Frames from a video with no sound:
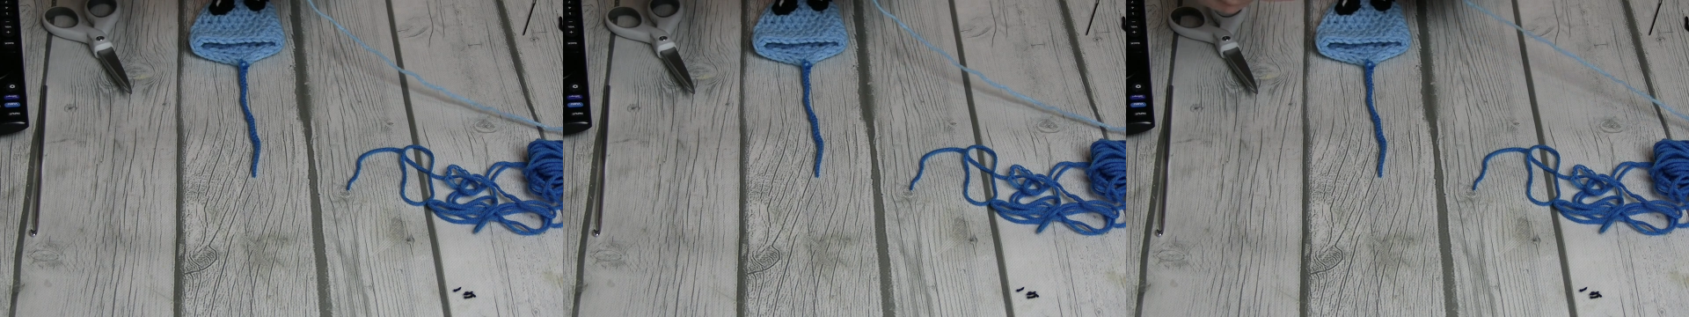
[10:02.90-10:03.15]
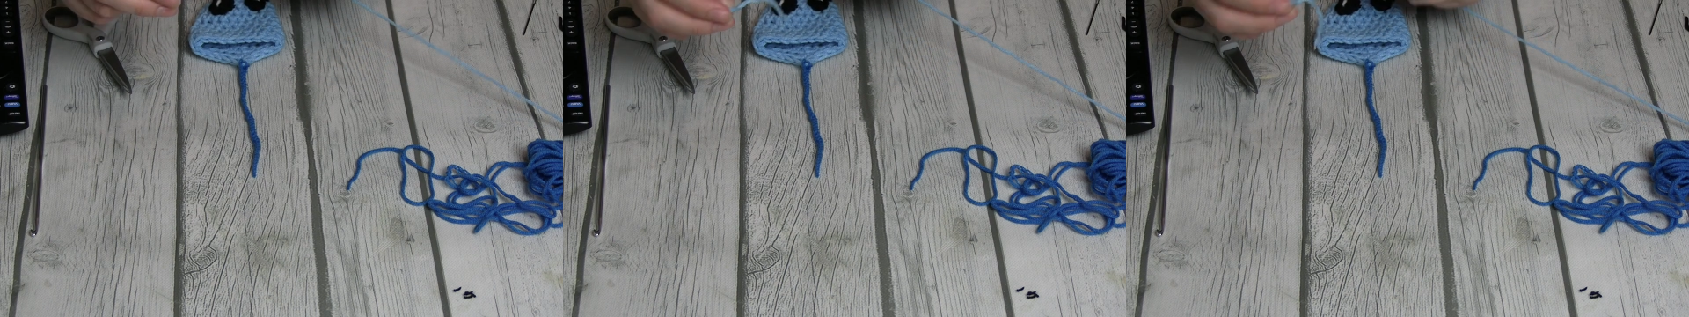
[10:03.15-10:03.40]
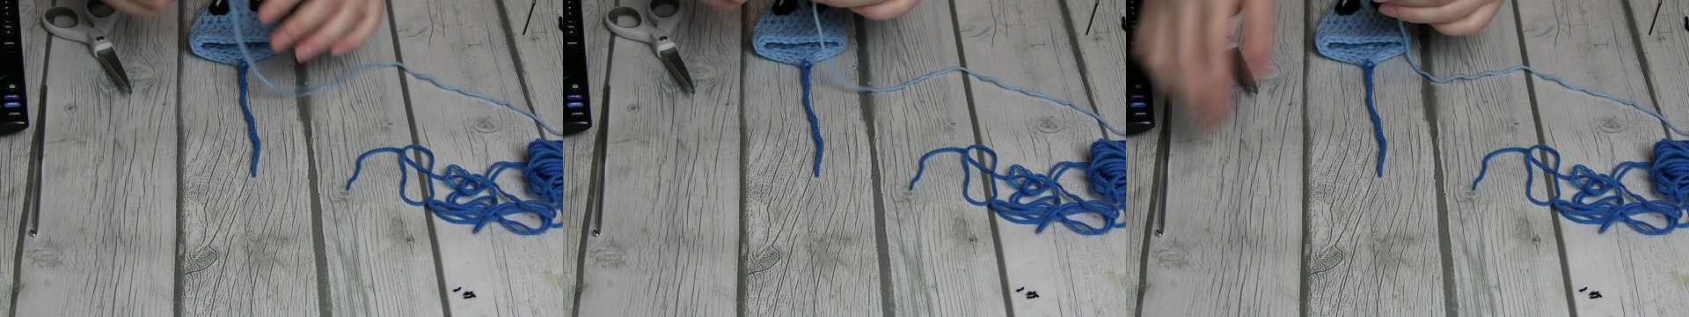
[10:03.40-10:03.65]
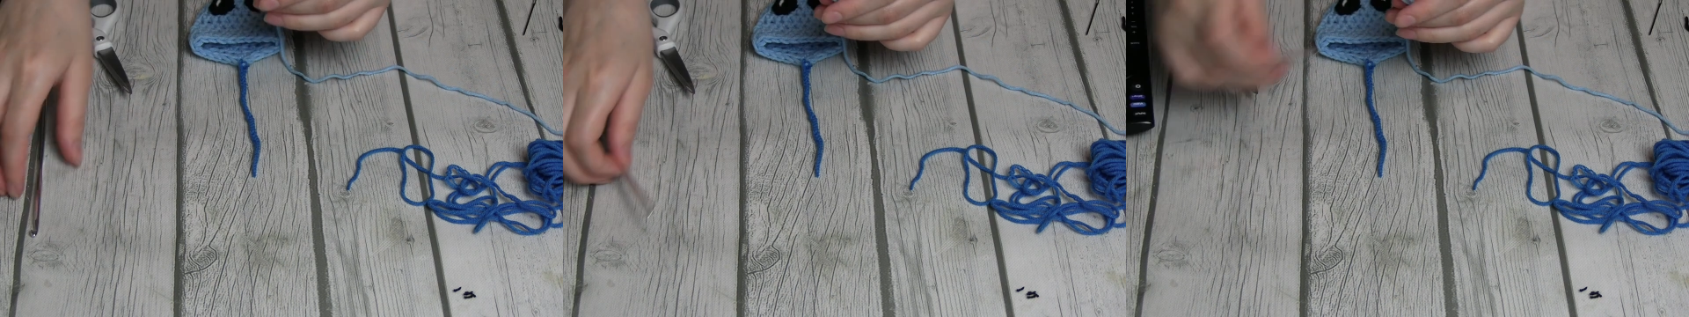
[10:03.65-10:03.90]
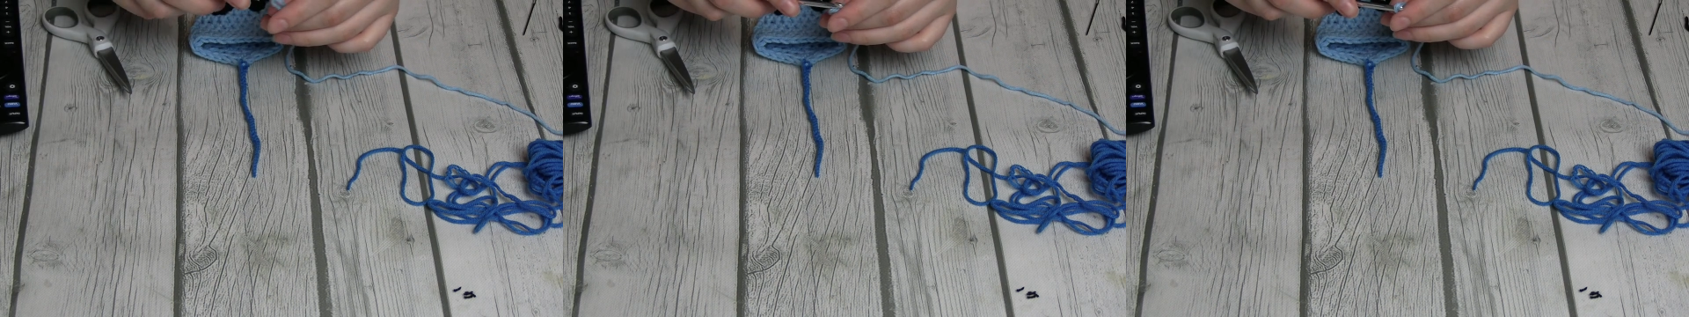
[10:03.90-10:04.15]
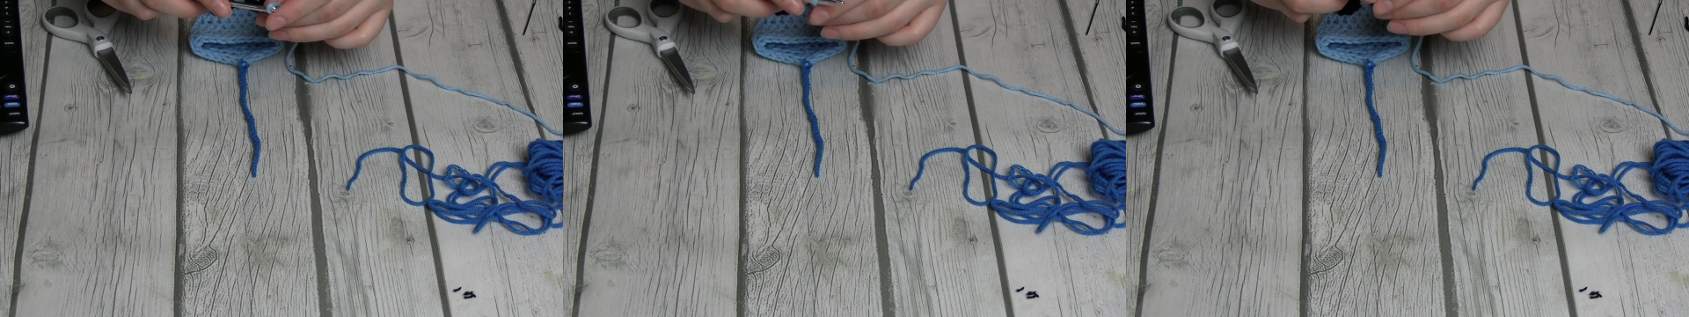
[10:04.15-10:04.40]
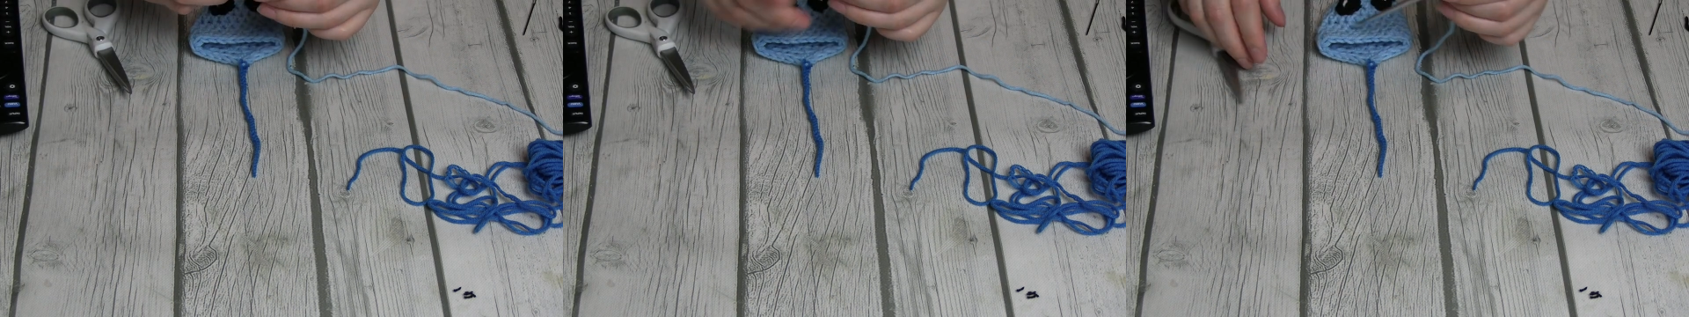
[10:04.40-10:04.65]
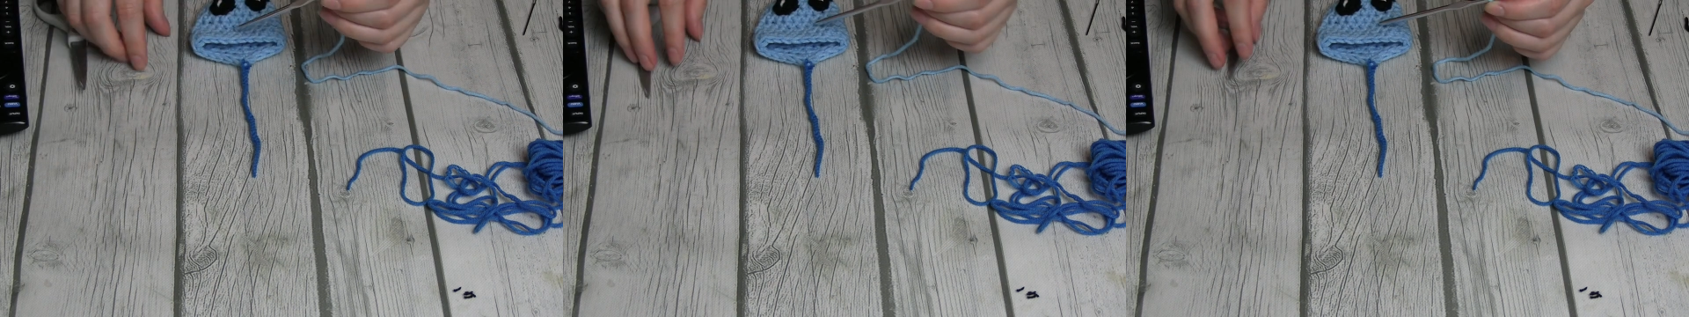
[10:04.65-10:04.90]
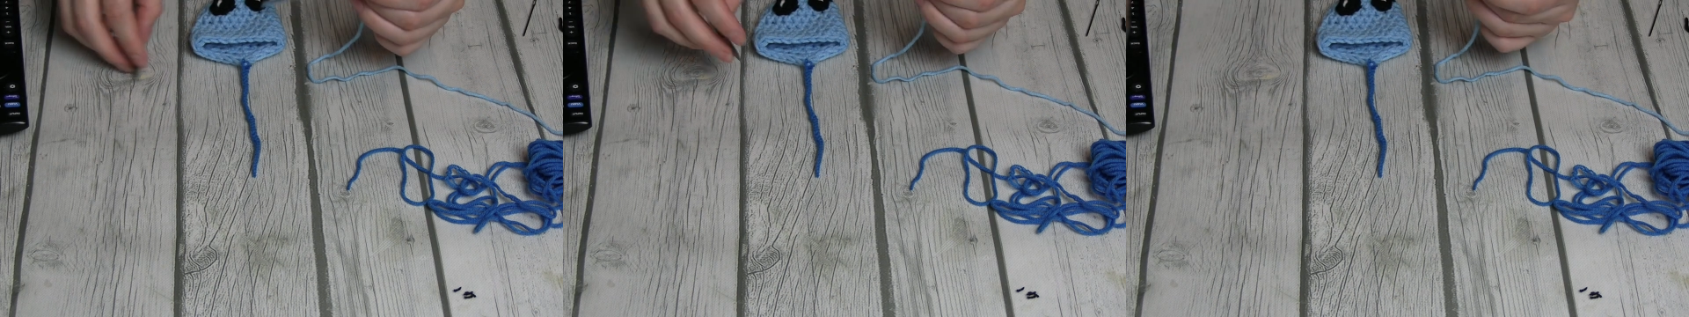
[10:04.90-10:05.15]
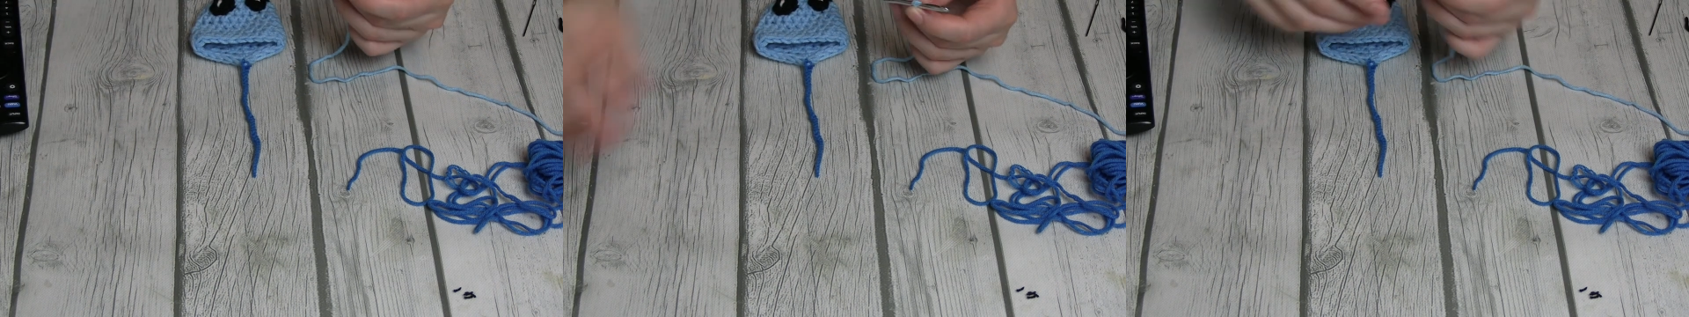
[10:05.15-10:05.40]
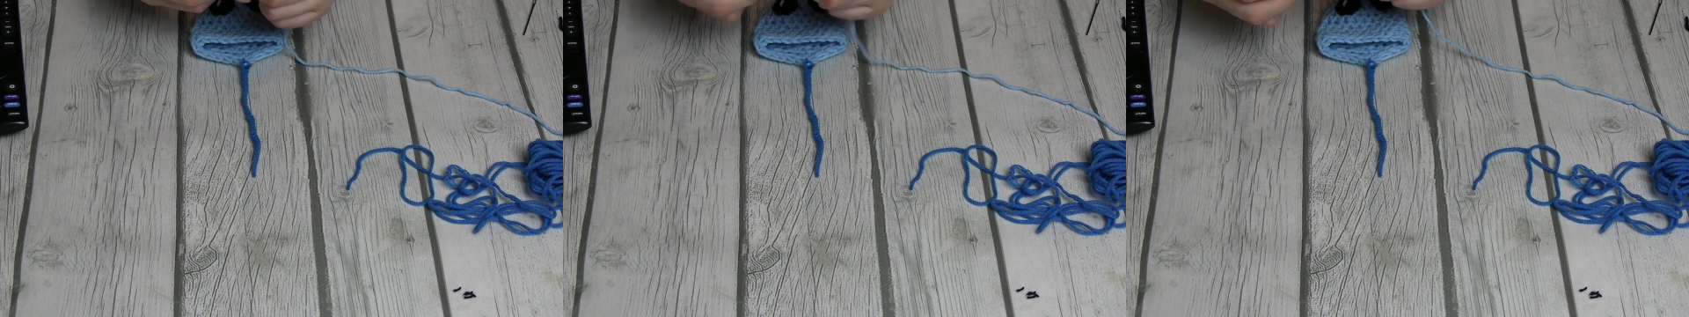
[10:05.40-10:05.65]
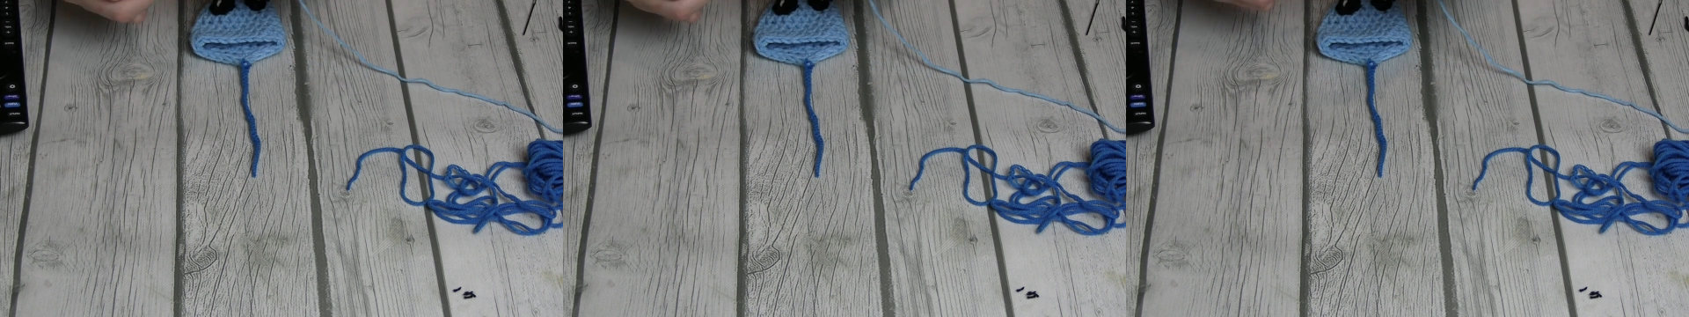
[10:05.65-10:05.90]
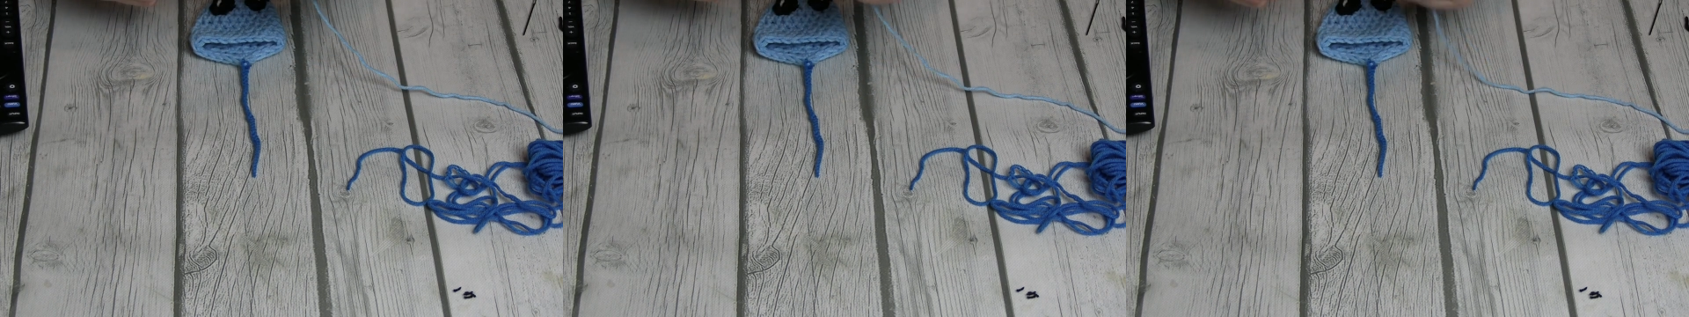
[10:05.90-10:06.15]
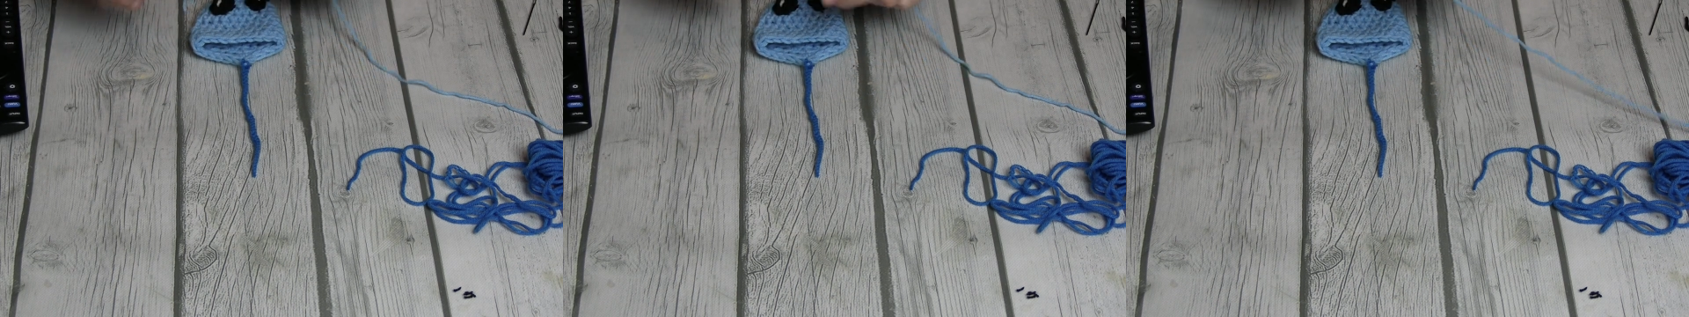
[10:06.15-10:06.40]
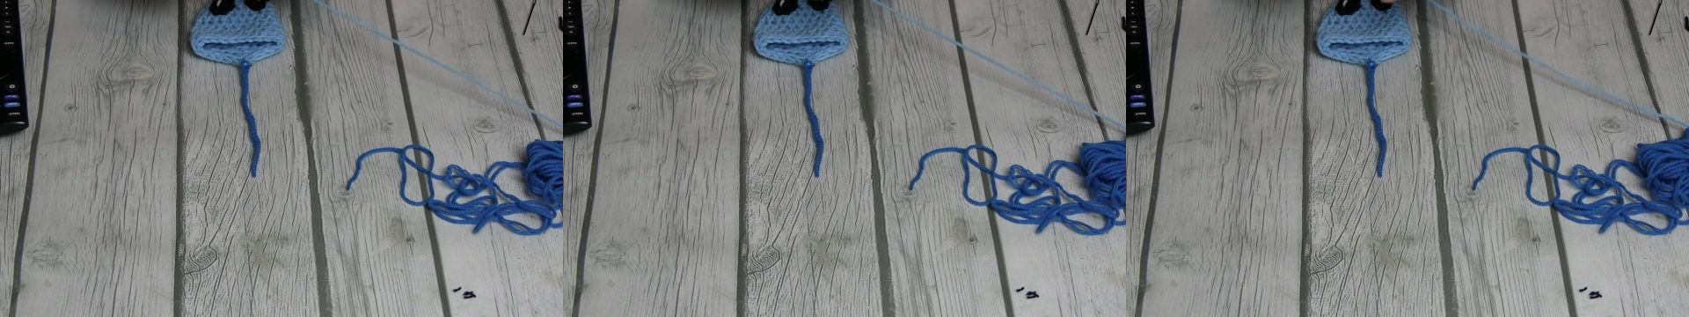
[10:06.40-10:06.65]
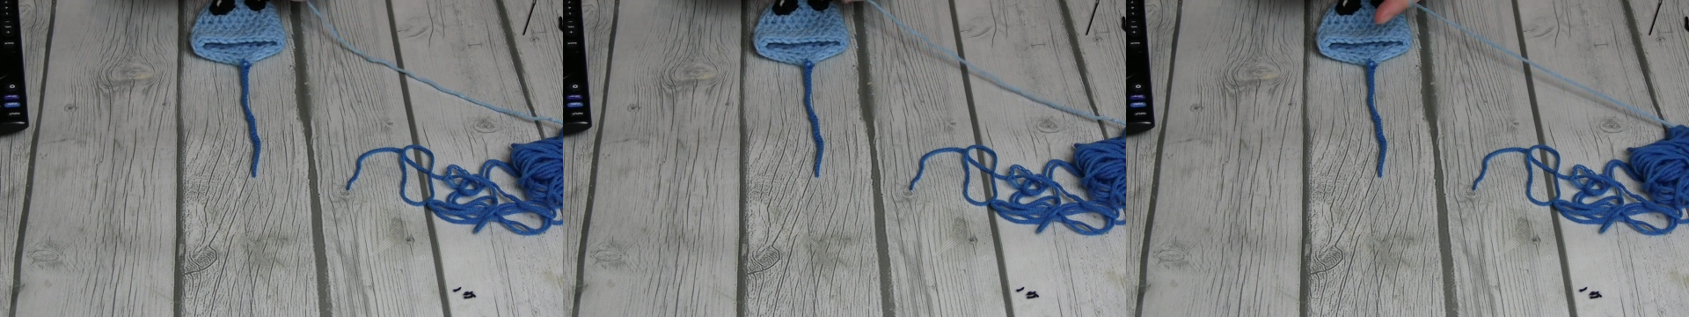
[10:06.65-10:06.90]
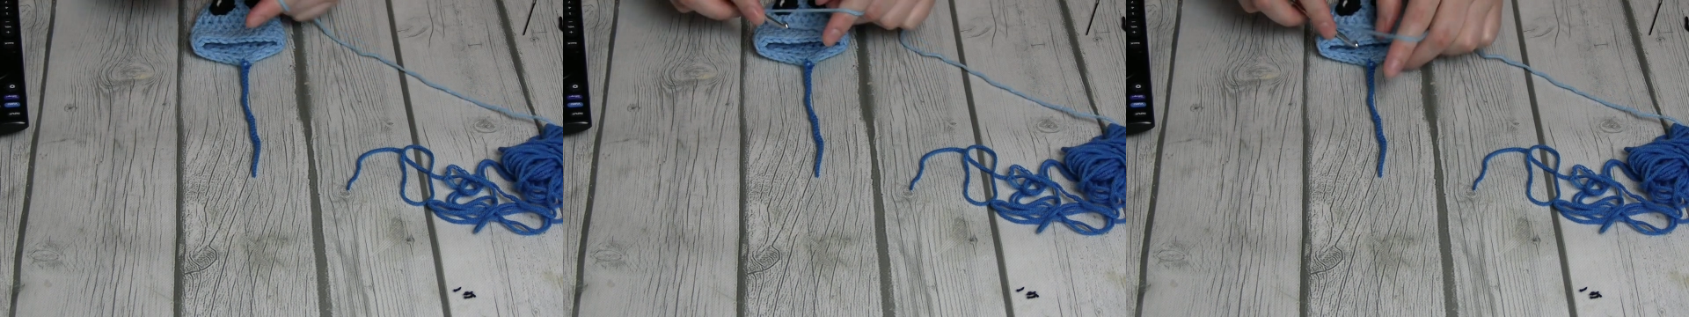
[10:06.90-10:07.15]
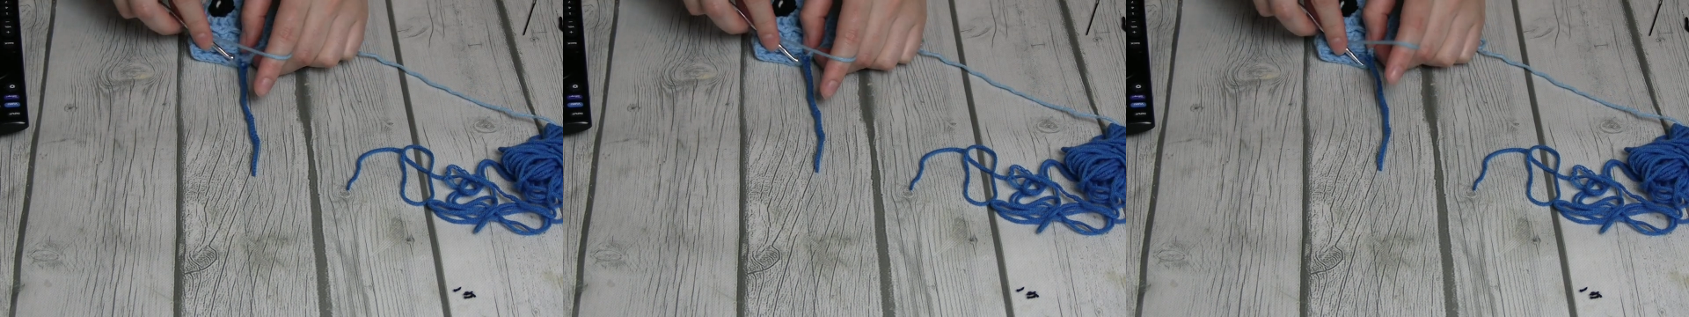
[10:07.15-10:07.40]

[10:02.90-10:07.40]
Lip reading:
(no speaker visible)